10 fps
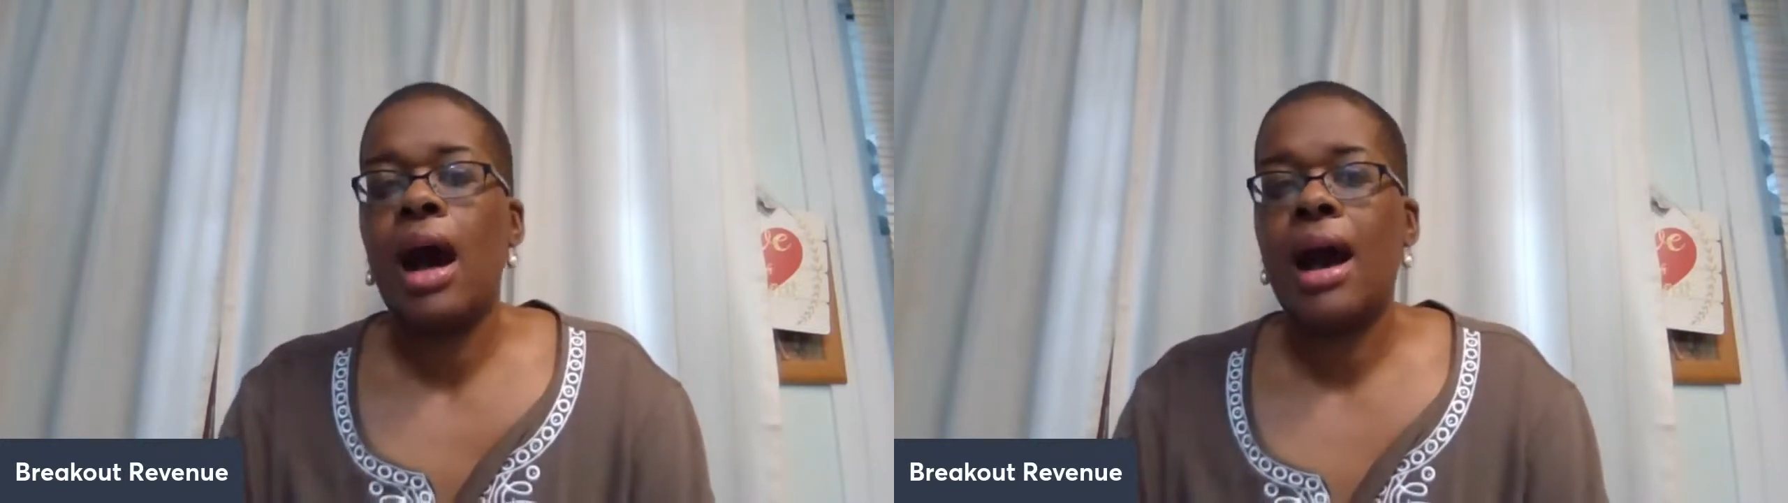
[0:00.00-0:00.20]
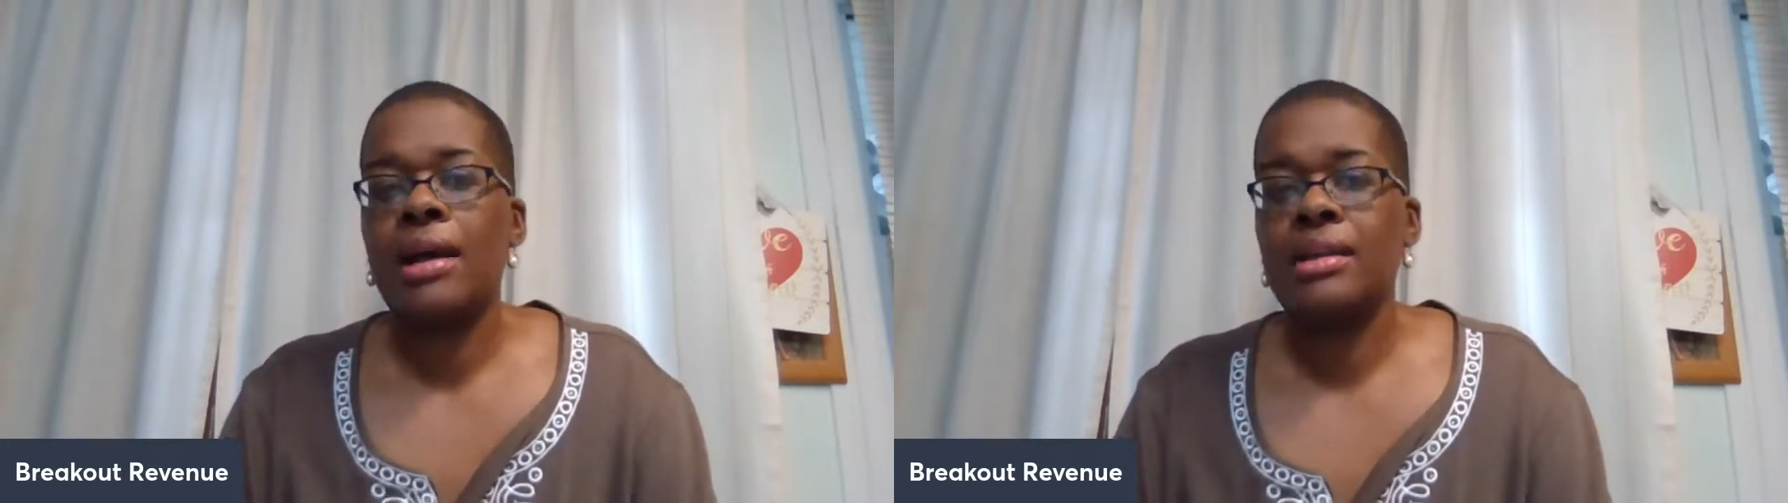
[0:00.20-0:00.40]

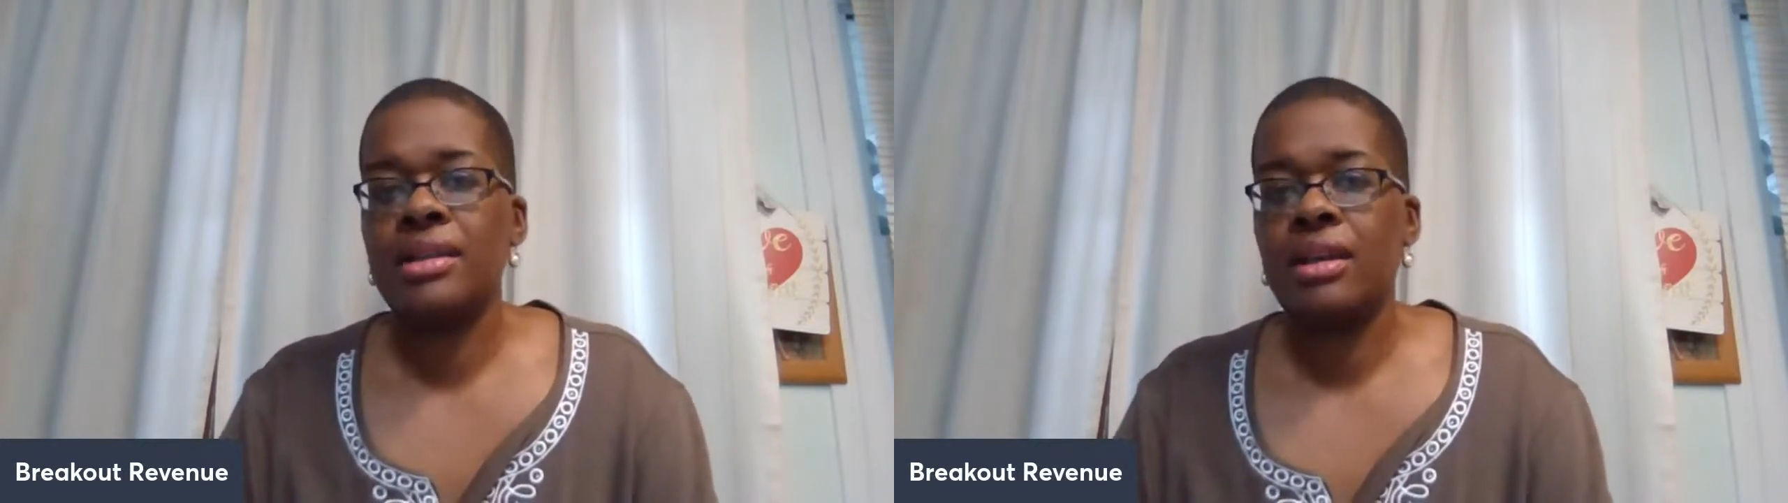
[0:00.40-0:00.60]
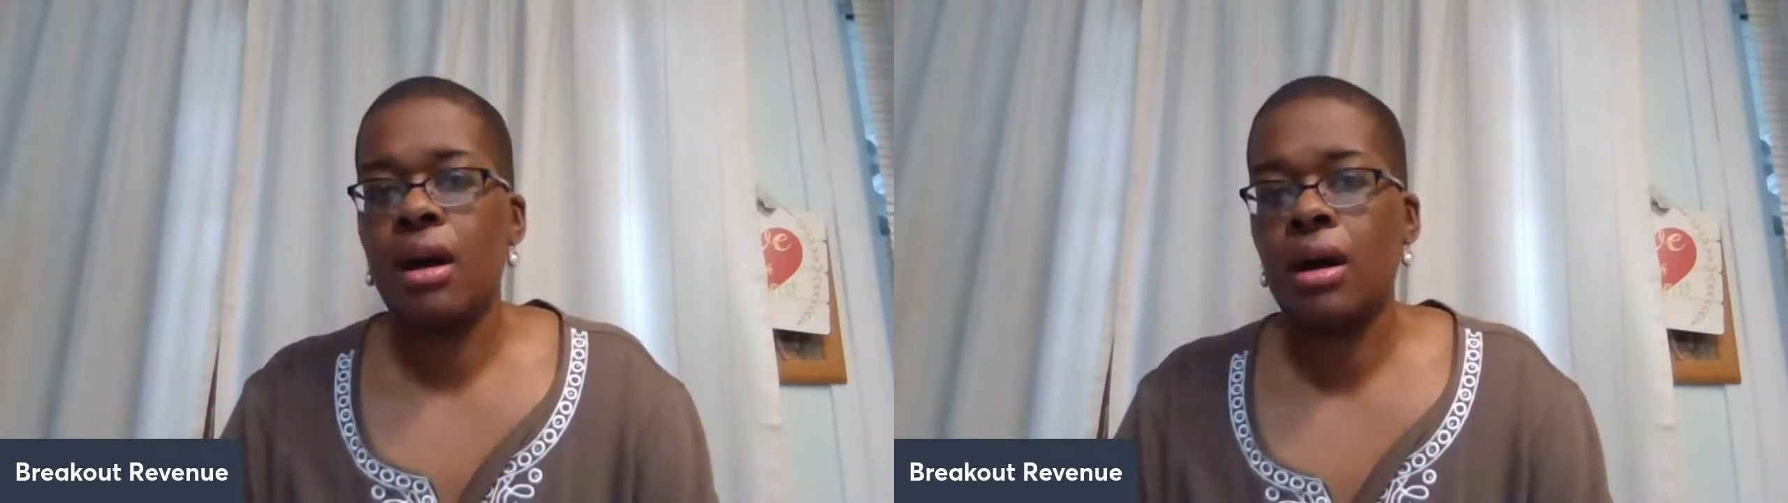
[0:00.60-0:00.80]
I
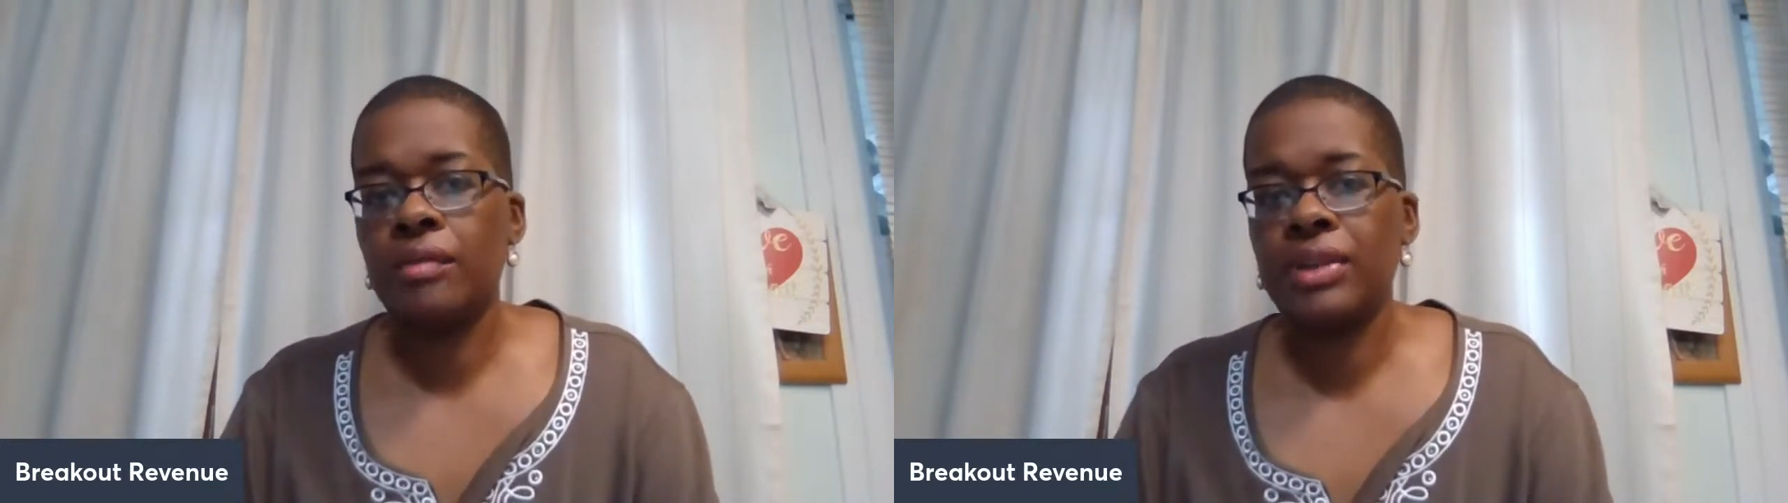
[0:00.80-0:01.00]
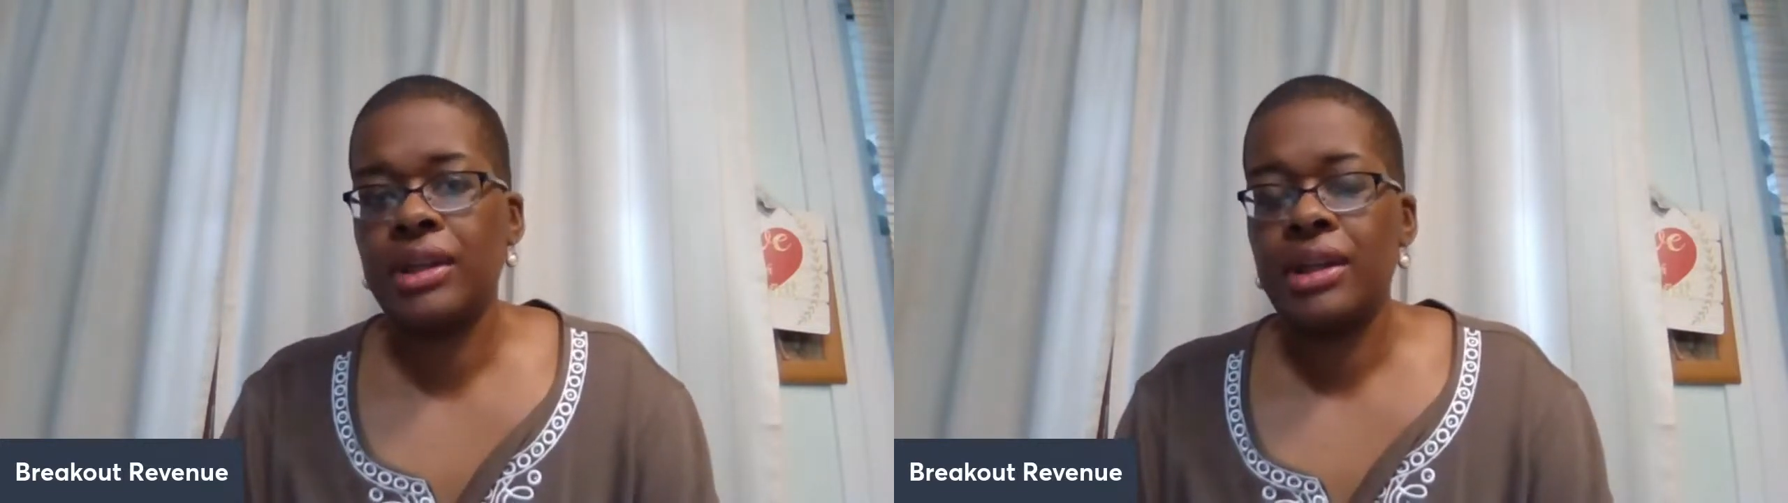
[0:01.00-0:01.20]
see
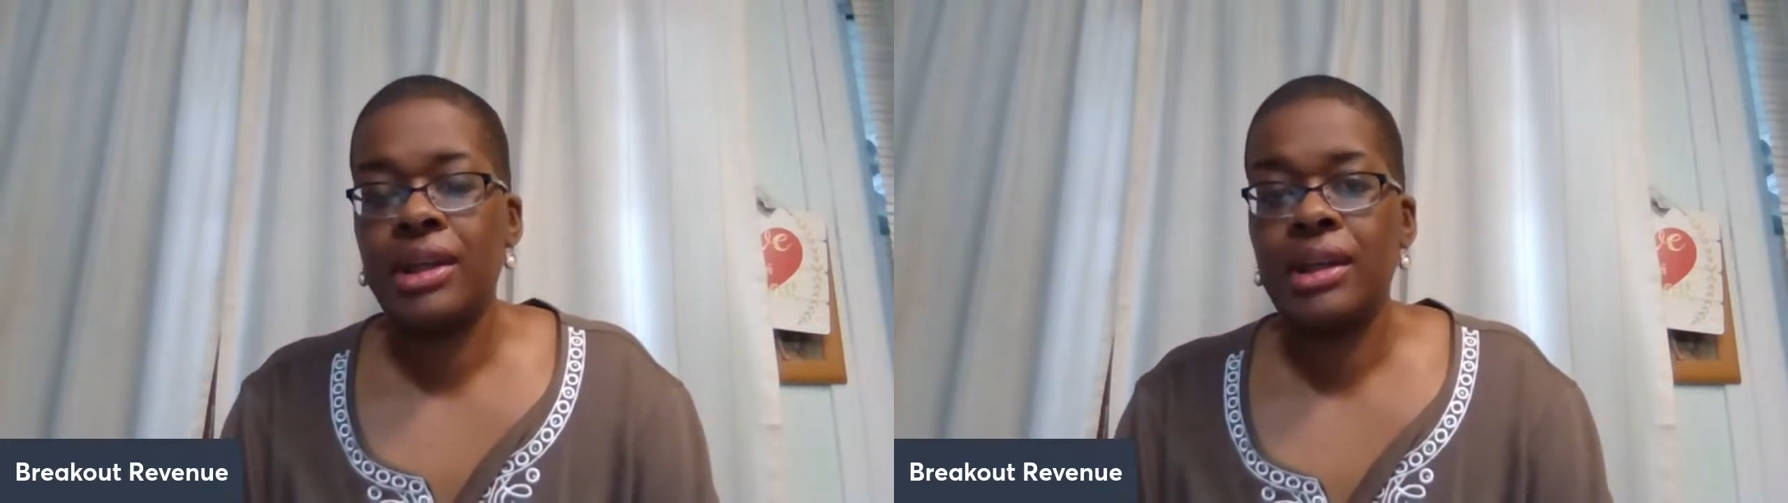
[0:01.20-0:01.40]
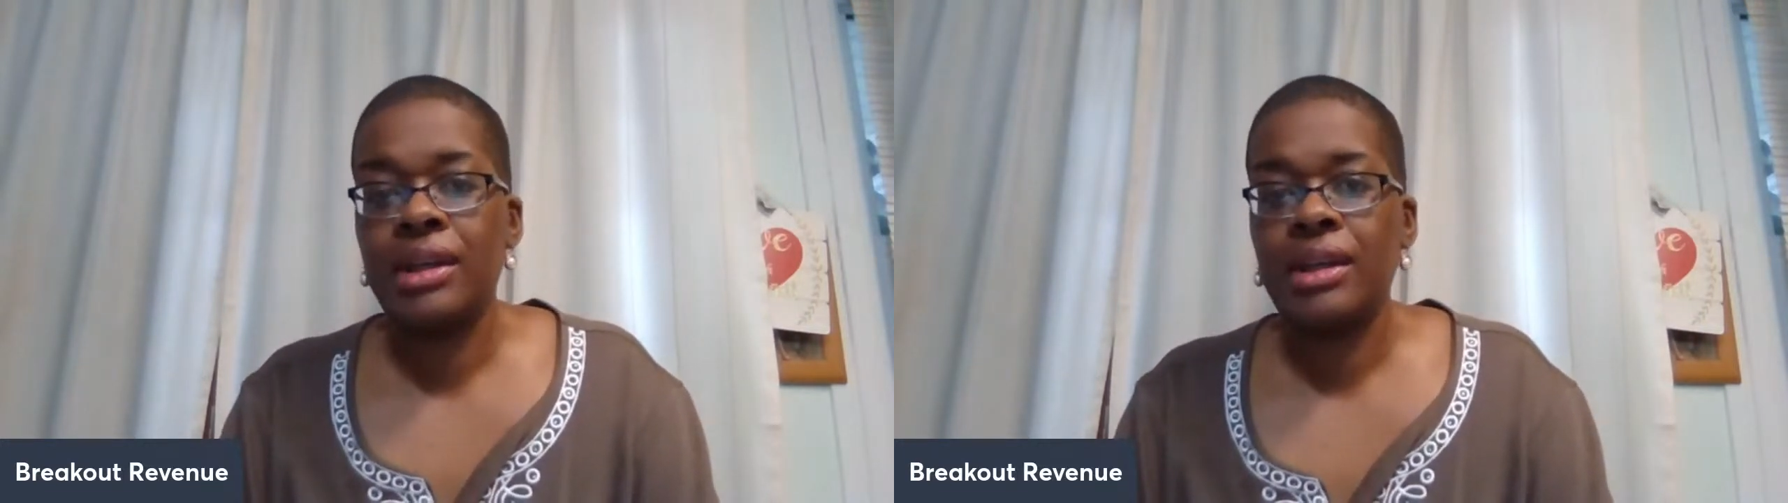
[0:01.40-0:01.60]
often
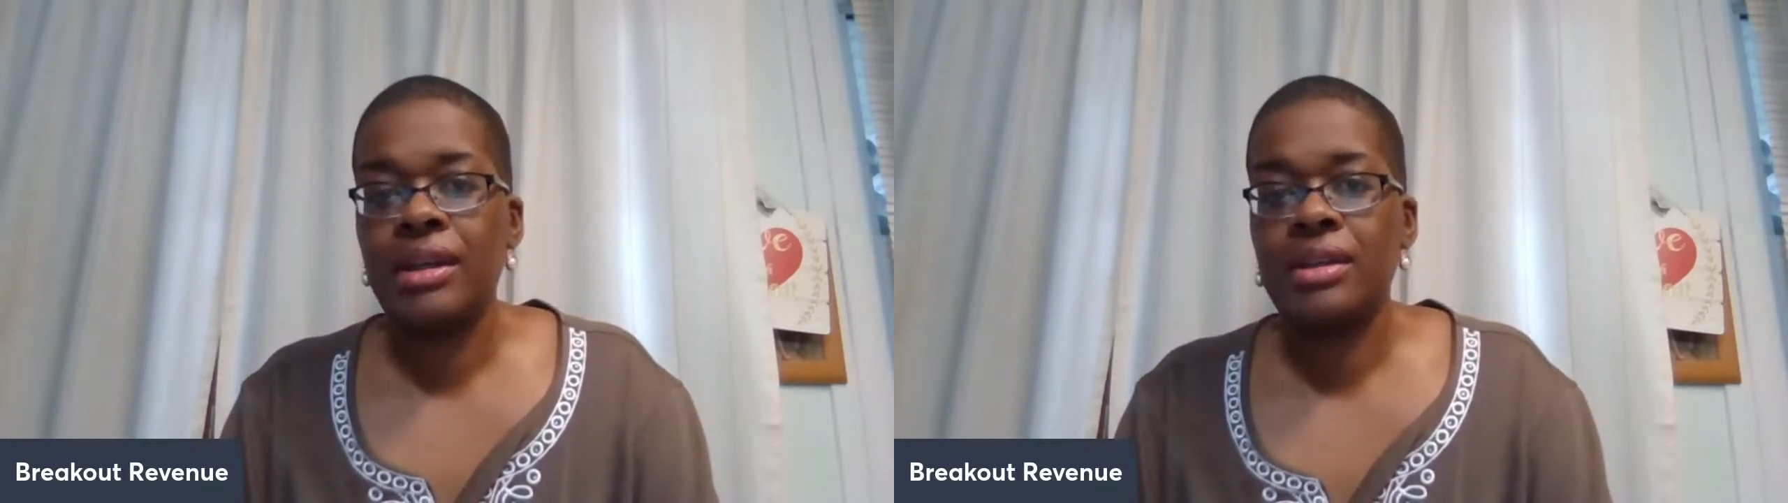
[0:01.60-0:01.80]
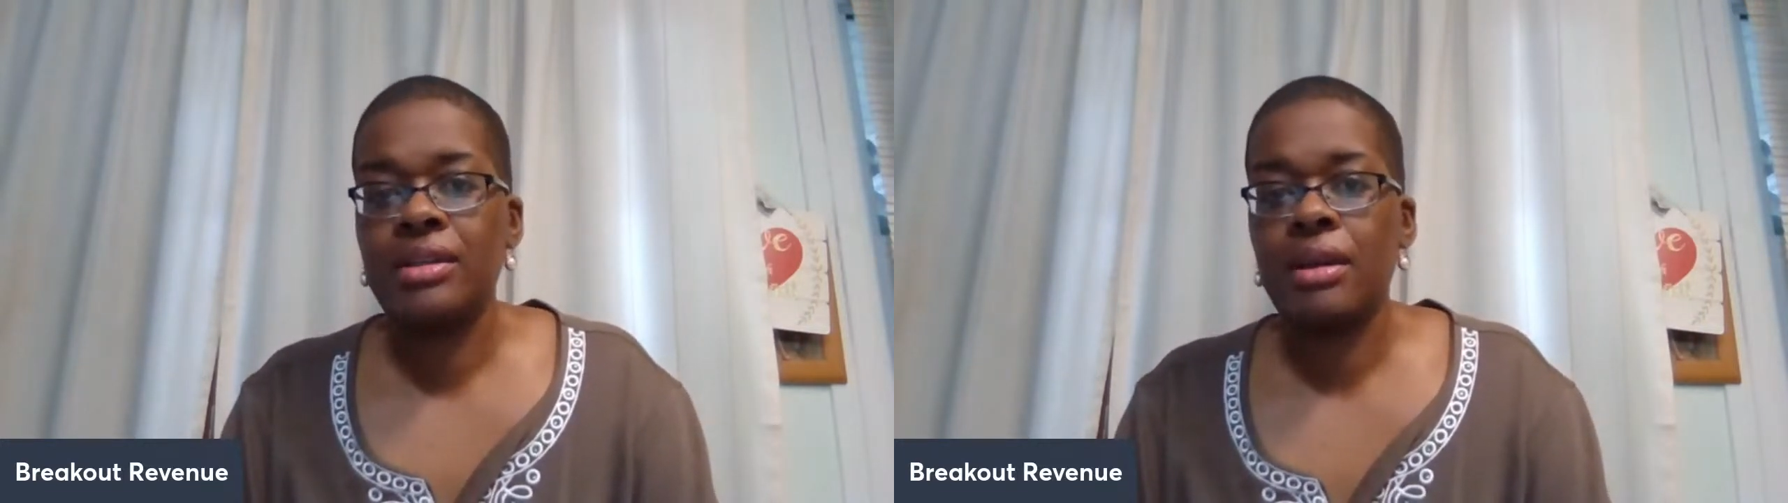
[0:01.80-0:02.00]

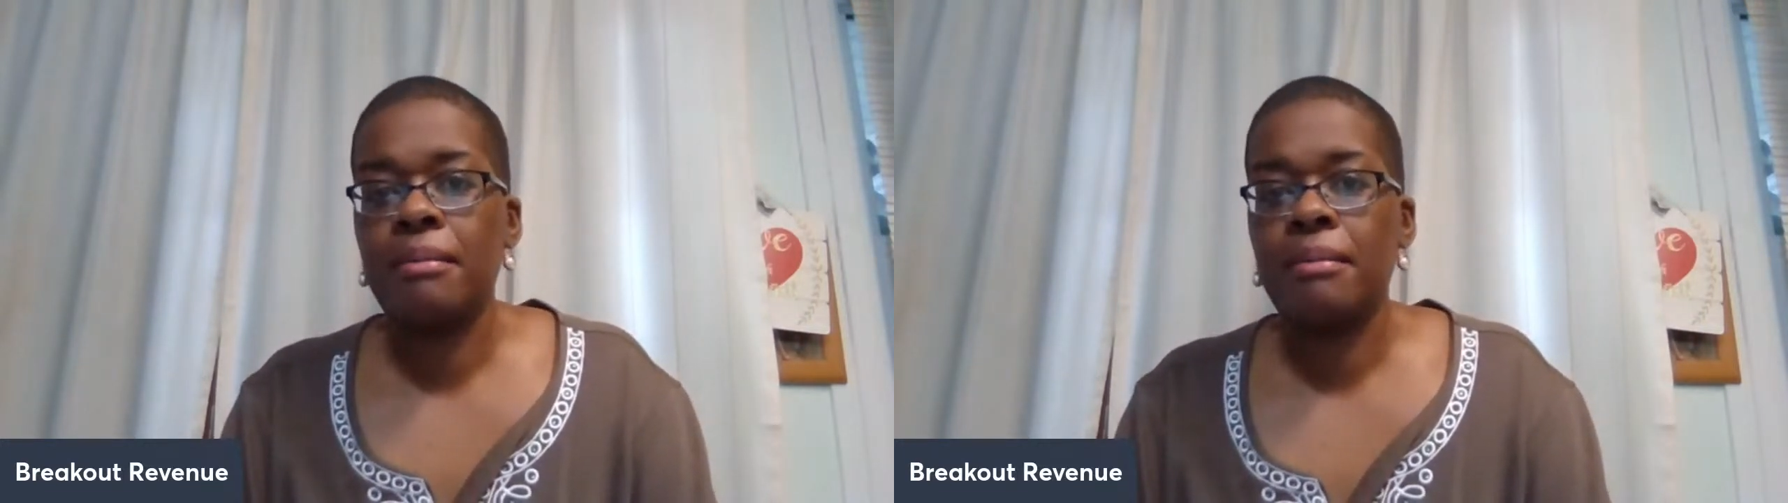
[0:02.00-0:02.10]
is